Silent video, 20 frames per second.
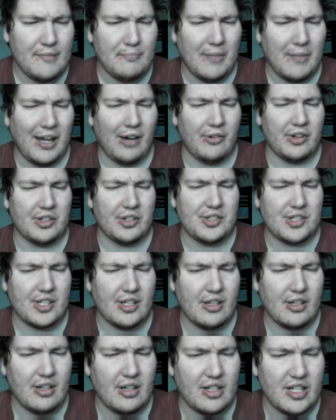
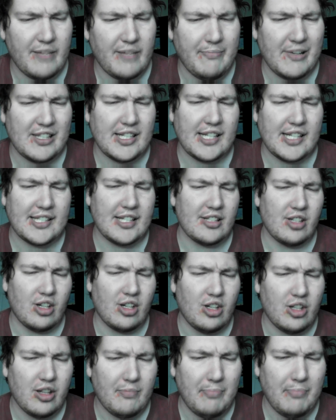Powers, she possesses
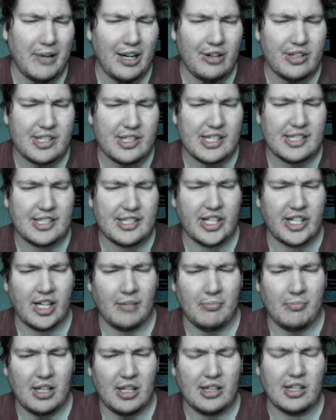all the powers as Gem,
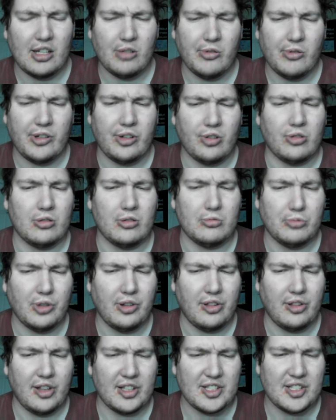along with total
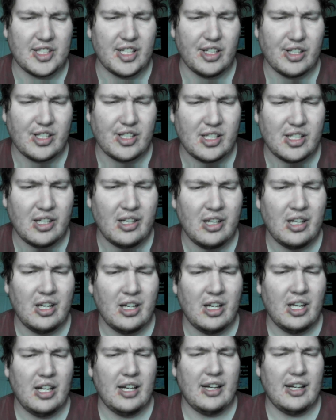ruthlessness.
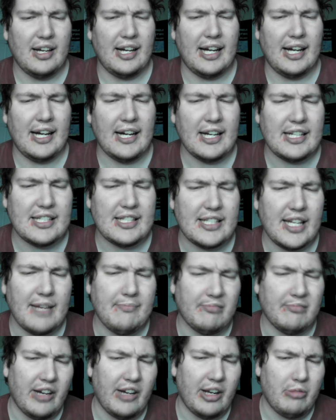Eyes
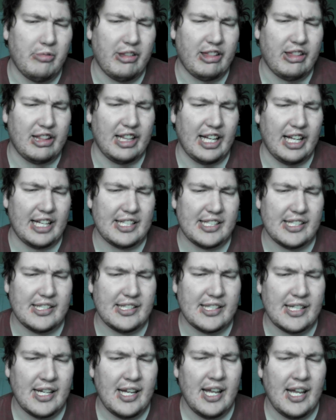deep red with
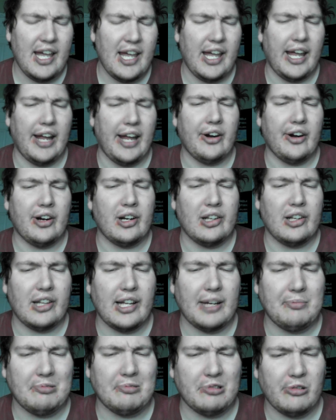glasses, hair
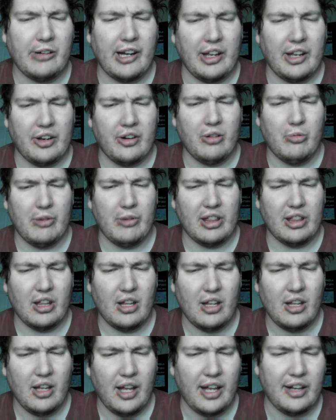light red with
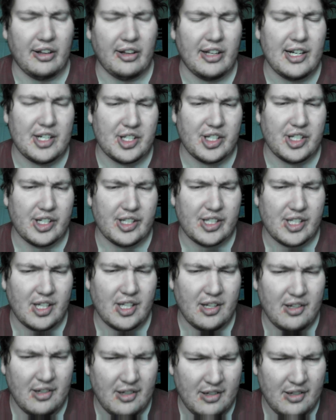and luscious.
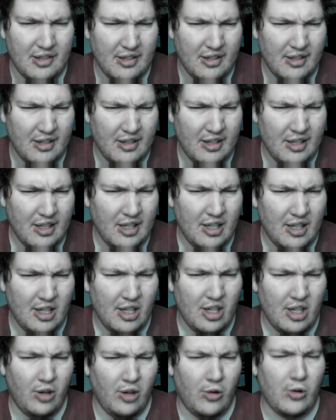
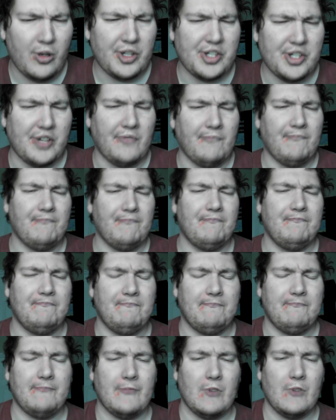Origin.
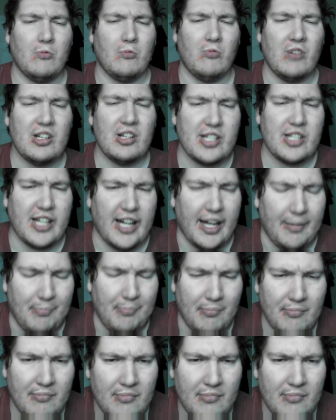One time,